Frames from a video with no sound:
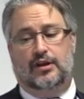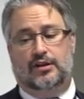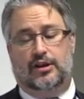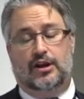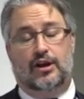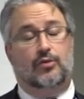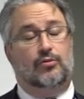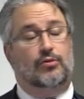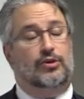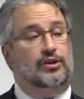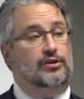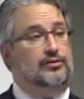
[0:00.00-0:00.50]

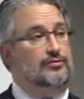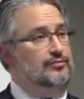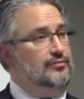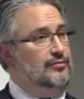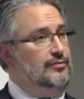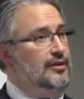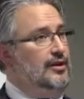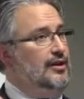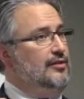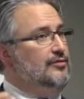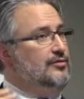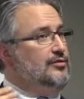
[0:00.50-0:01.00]
Now, we
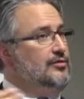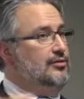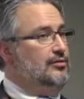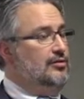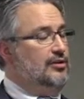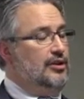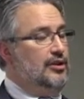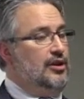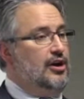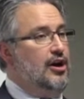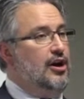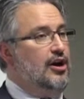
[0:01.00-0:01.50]
have
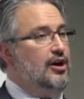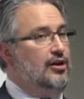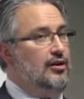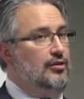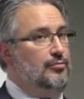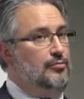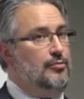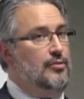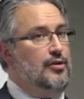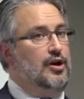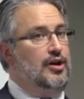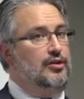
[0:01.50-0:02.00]
certainly
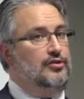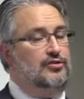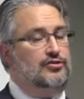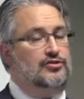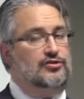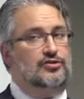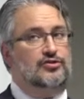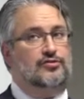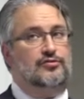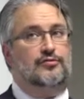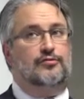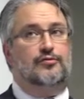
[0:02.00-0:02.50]
got
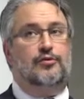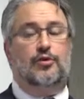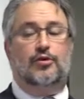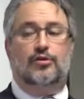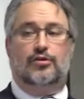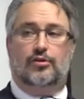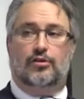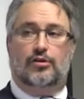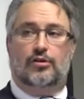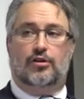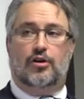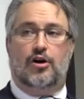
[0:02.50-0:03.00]
much
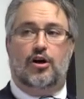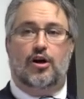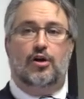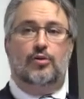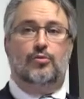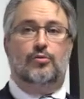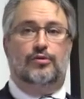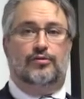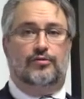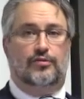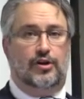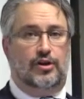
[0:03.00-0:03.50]
further
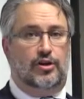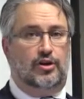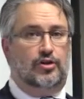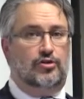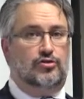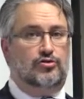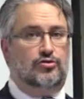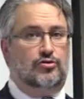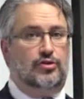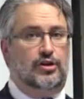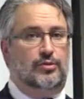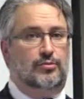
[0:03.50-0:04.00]
along with very
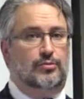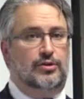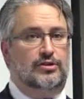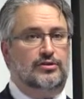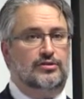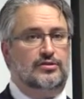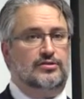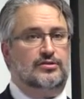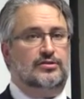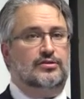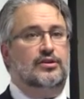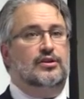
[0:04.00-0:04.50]
good
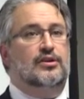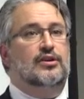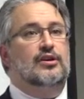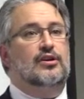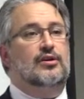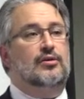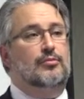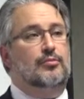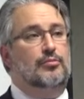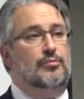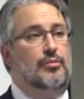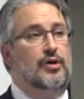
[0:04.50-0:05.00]
treatments,
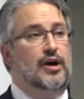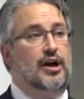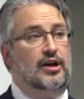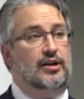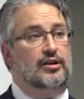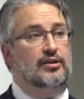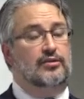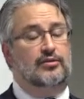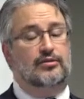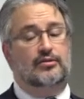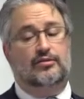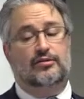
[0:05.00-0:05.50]

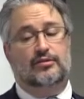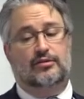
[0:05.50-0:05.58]
but